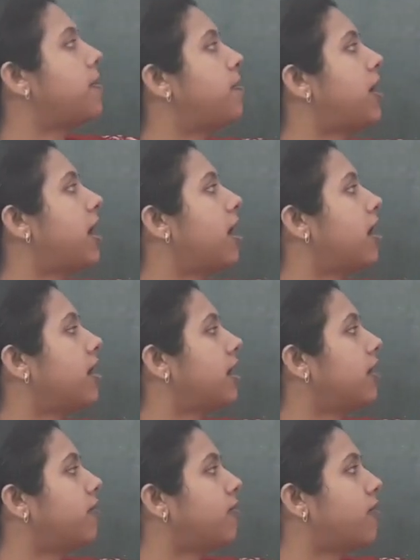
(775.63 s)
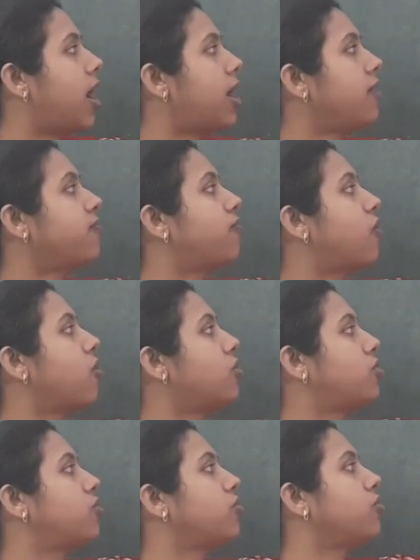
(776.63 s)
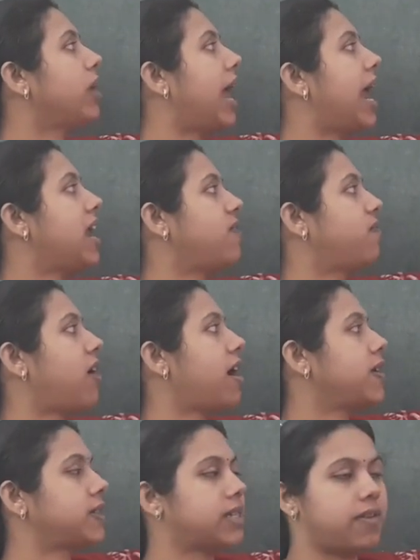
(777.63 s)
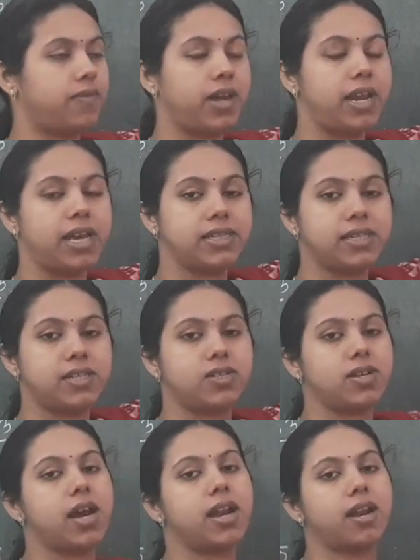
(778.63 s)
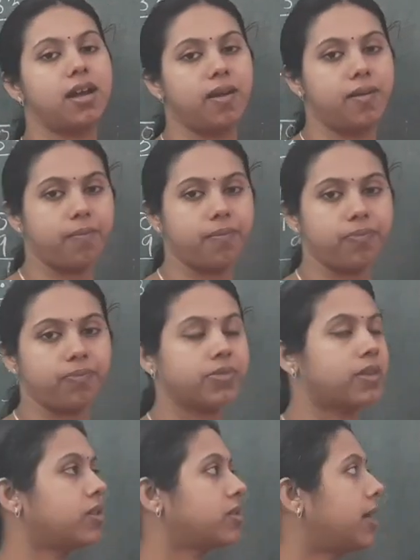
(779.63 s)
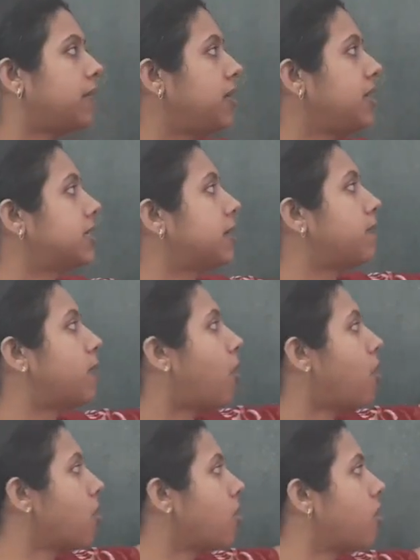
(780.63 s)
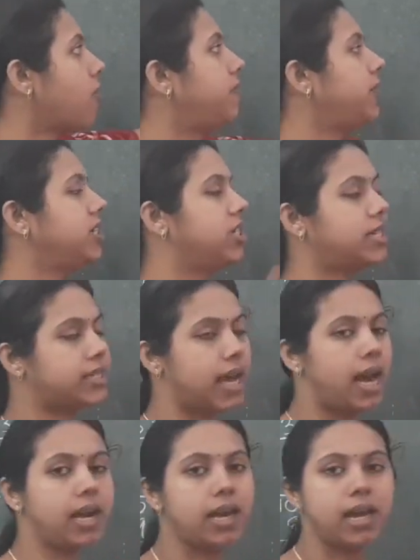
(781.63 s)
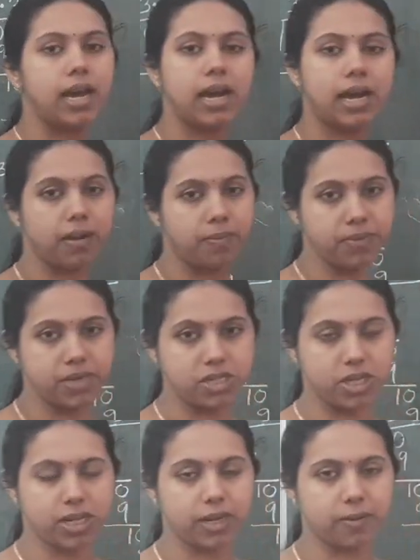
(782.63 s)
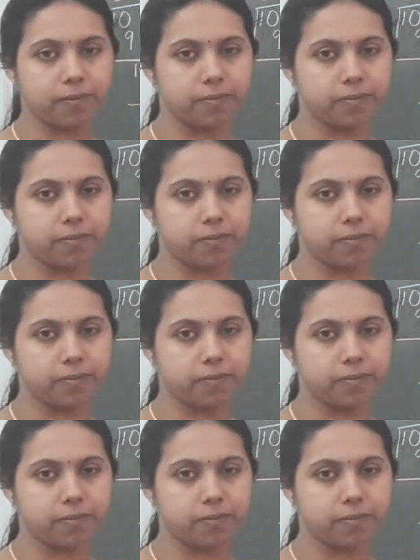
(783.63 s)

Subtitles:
4, 2, 8, 5, 7, etc. That means the block of digits are repeating.